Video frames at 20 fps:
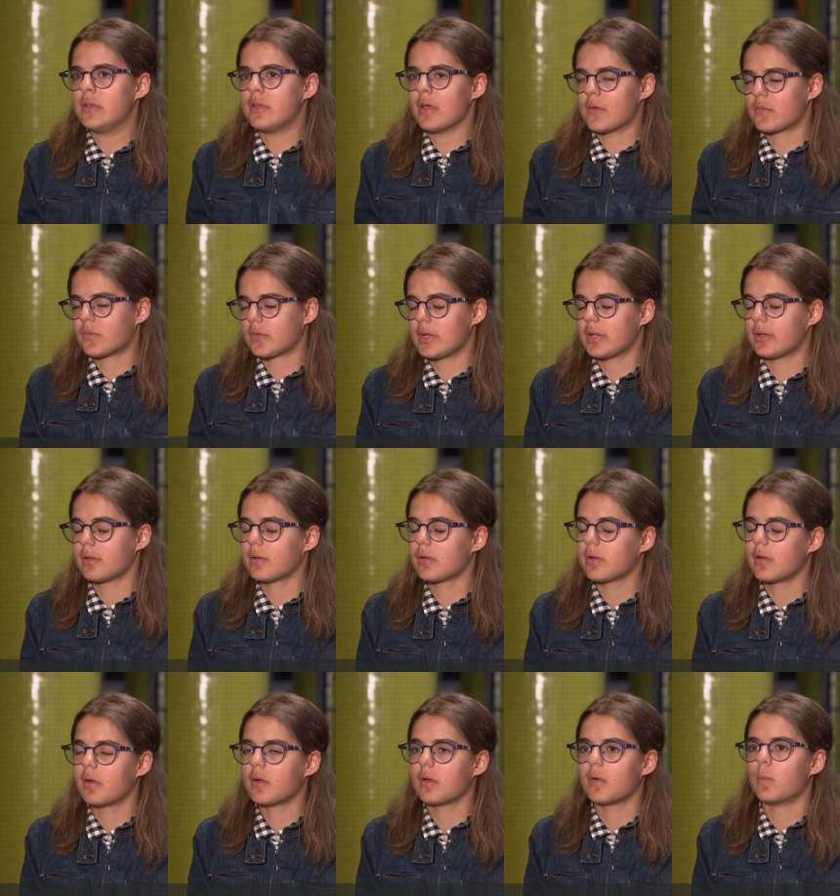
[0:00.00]

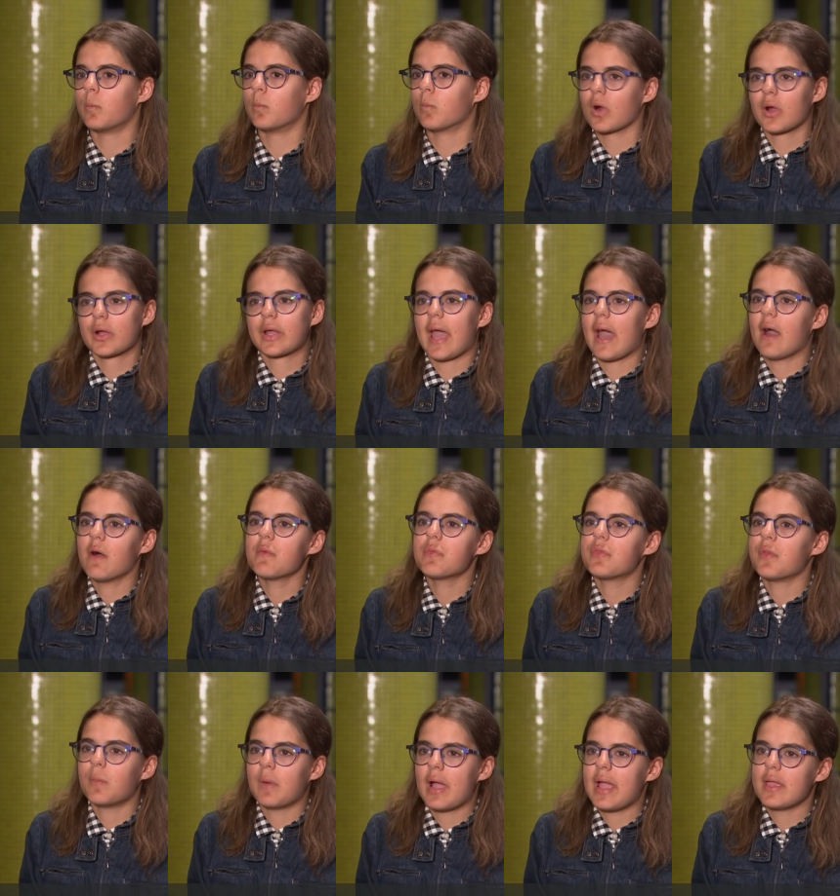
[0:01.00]
doesn't work out
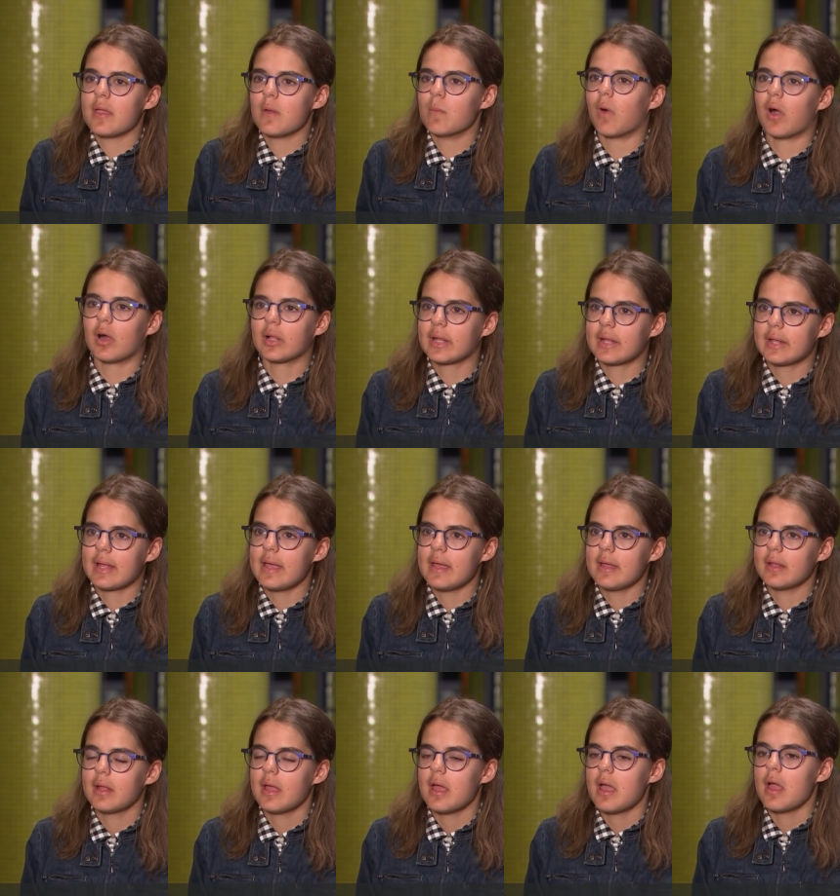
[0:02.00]
the way you wanted
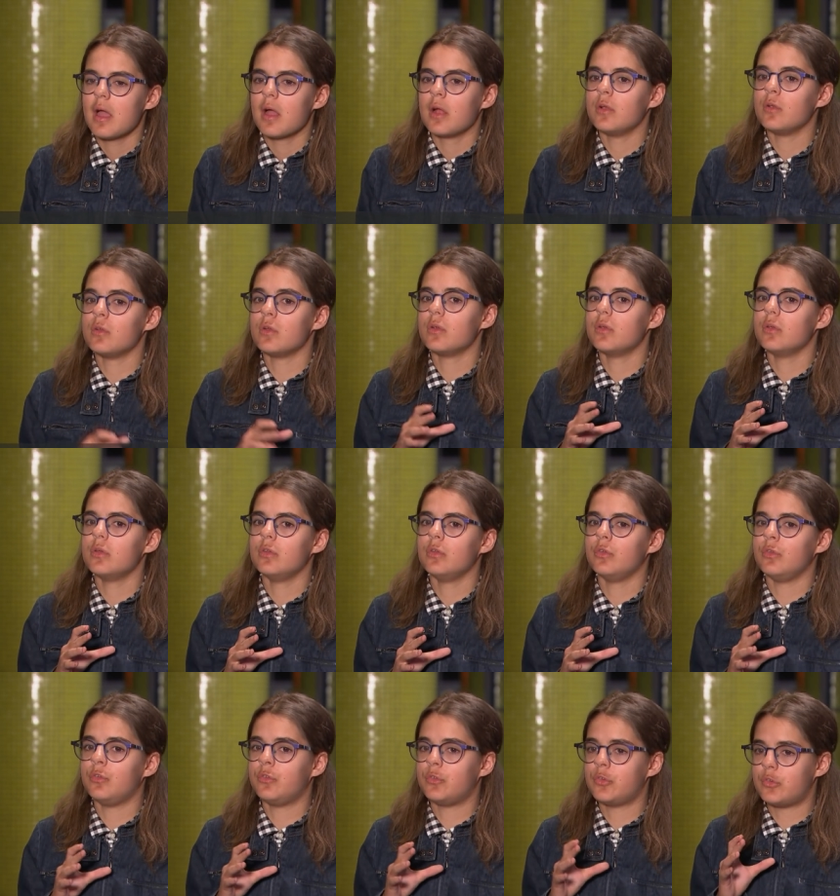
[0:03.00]

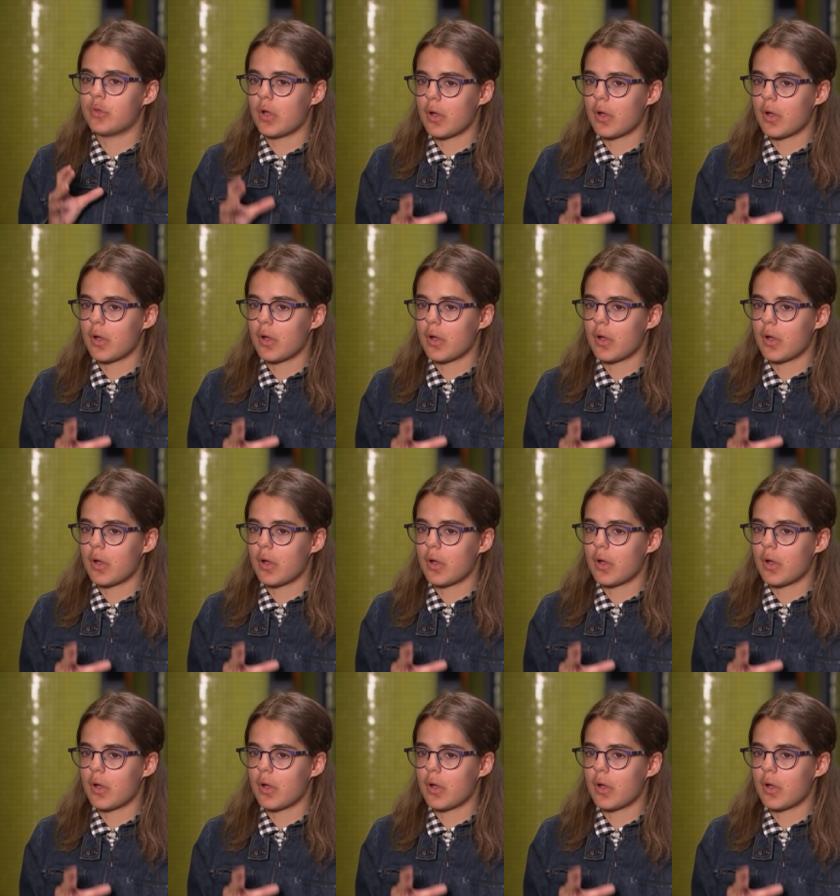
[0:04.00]
it,